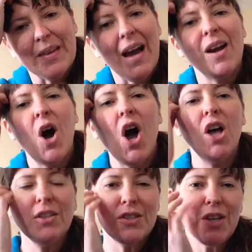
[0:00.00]
I
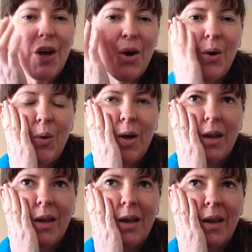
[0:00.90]
also
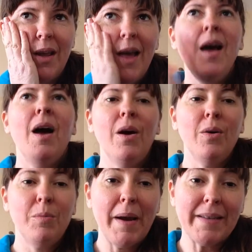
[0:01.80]

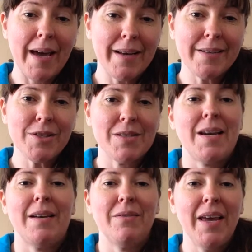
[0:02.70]
oh, my dad had just
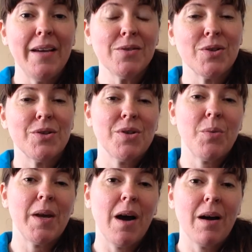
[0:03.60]
died of cancer, so
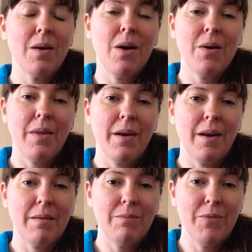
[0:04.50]
we got all
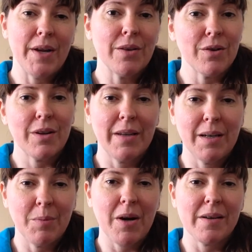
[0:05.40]
the regular
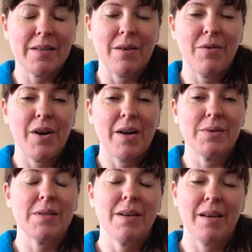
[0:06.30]
cleaning products out of our
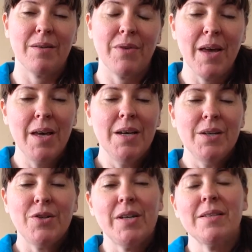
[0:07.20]
house and kind of
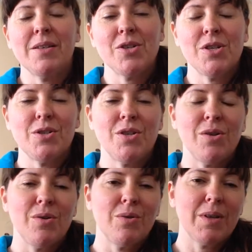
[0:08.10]
transitioned
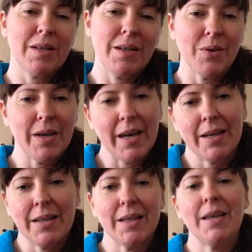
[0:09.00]
to cleaning
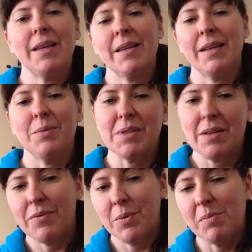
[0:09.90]
organically, cleaning with
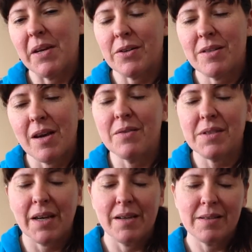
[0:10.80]
stuff that we make ourselves,
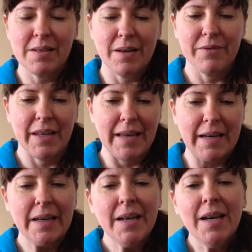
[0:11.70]
kind of stuff like that.